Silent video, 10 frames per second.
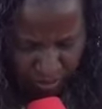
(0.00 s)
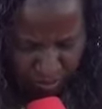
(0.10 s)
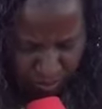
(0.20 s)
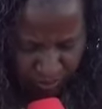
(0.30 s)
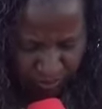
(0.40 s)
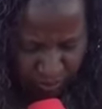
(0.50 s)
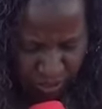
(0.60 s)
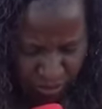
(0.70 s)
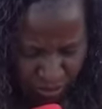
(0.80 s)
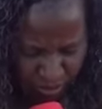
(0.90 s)
Pray for
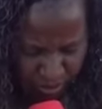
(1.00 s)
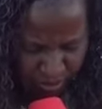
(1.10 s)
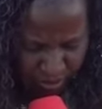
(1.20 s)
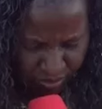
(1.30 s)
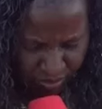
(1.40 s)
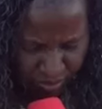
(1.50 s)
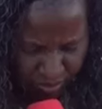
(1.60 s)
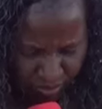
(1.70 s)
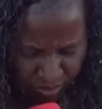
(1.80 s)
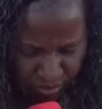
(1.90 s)
that woman.
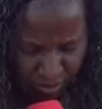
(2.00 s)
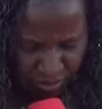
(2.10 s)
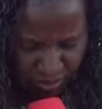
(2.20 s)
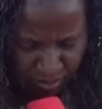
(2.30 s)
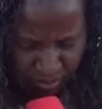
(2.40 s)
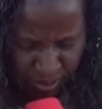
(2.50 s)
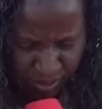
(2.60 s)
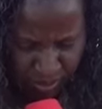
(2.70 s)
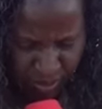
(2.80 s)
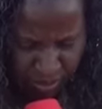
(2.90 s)
She
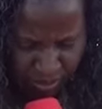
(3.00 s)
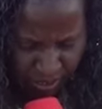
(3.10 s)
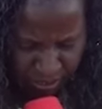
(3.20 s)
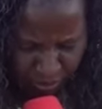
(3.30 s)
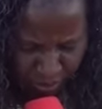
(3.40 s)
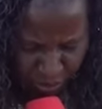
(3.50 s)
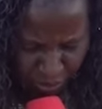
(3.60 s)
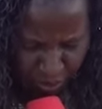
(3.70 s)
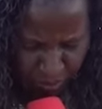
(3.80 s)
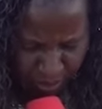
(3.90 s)
bears a great
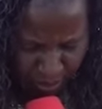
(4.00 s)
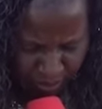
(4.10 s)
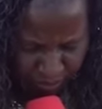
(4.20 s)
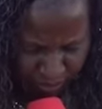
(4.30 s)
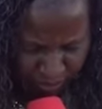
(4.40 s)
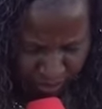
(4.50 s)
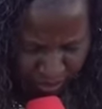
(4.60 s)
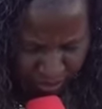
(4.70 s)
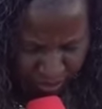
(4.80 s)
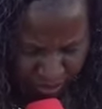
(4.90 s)
spiritual burden for this
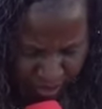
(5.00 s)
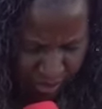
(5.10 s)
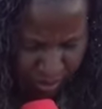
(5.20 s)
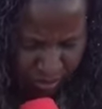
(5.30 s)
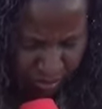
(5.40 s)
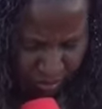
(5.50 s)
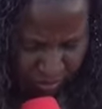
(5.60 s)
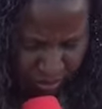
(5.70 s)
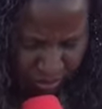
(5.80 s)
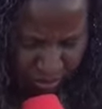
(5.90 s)
country.
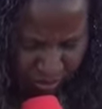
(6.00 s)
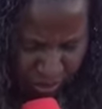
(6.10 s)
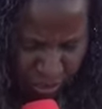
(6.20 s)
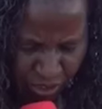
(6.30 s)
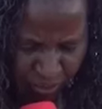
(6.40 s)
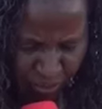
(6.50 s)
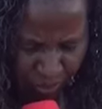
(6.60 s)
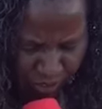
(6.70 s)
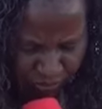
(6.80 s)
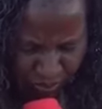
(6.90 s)
When she
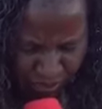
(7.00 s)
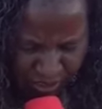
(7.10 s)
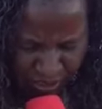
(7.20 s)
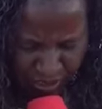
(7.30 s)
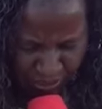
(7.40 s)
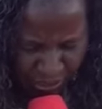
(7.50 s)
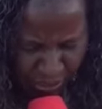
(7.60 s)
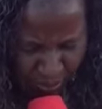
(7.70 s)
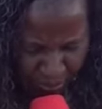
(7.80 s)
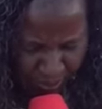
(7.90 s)
prays for this country, she
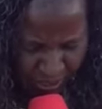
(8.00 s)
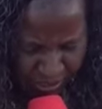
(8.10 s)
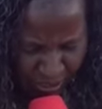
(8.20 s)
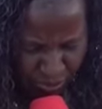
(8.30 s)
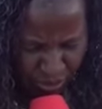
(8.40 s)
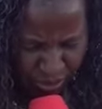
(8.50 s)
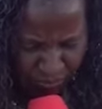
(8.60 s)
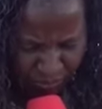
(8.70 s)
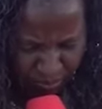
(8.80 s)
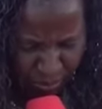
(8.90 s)
prays genuinely
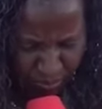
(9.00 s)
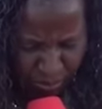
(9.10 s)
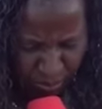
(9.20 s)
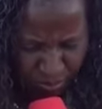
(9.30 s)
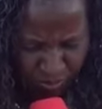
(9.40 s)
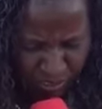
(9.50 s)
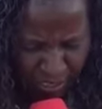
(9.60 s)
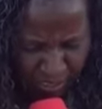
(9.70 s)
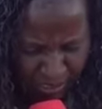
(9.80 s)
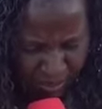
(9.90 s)
from the bottom of her
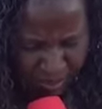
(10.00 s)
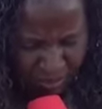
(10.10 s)
heart.